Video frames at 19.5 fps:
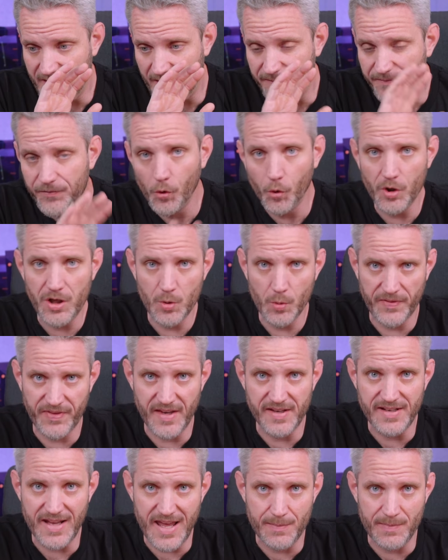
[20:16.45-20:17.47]
They fool you with the
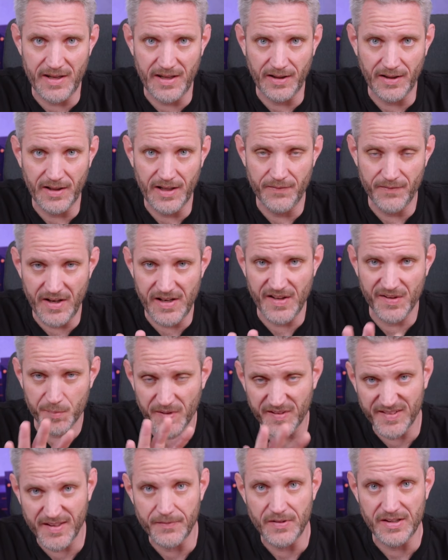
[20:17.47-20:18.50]
naming. NVIDIA
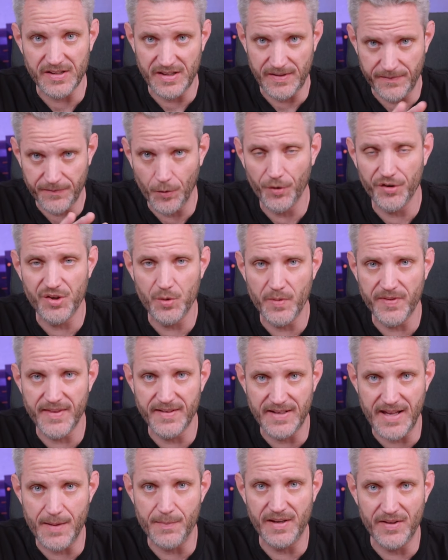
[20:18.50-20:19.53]
specifically fools you with the
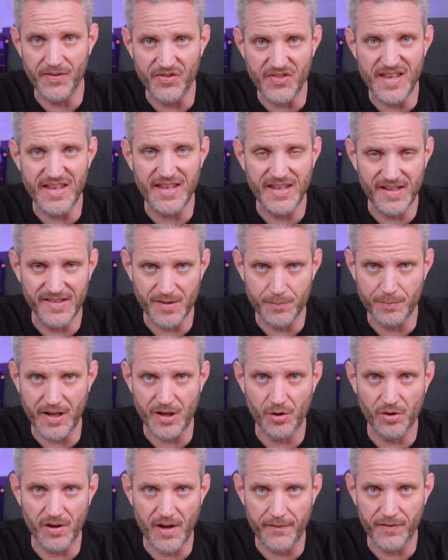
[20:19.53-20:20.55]
naming and thinking it's a
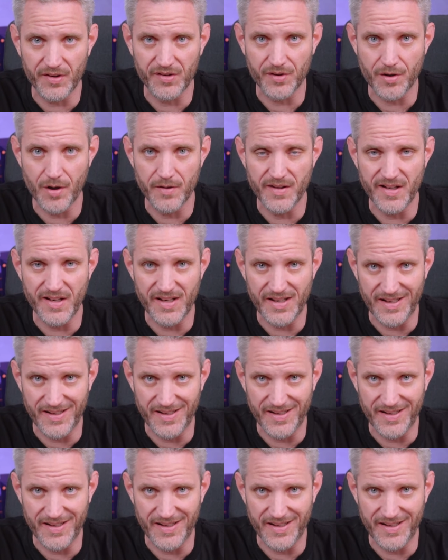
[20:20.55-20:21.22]
better graphics card than it